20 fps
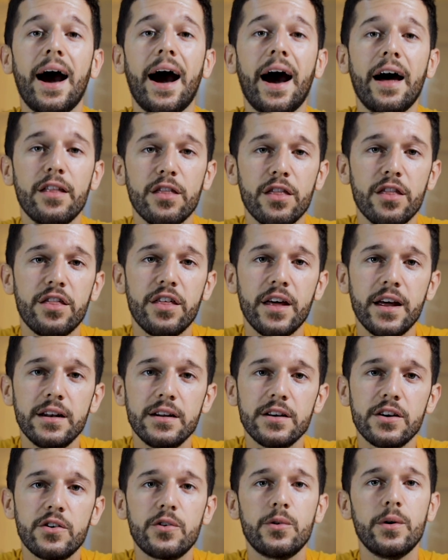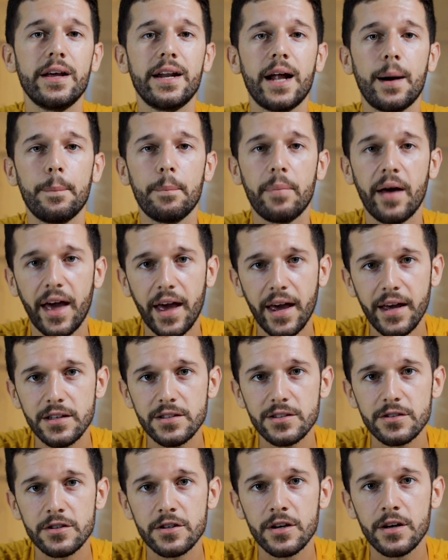and then create a
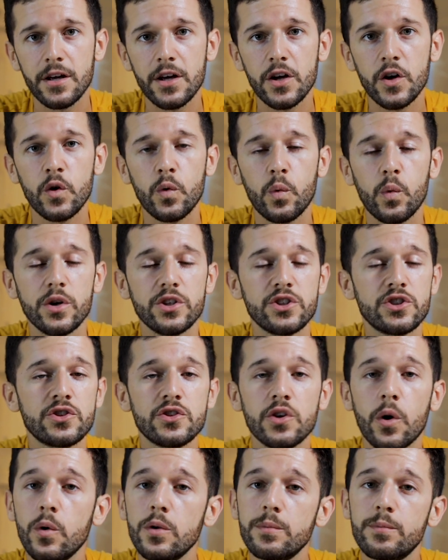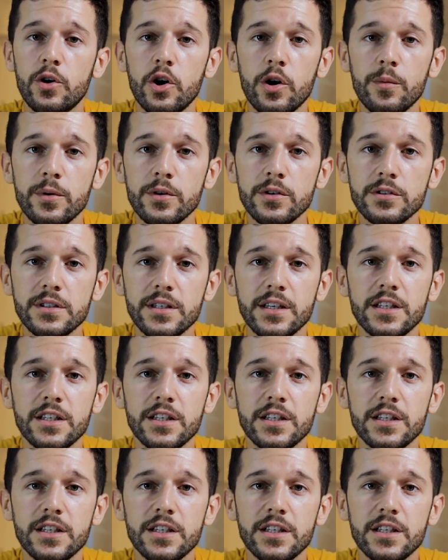page which sole purpose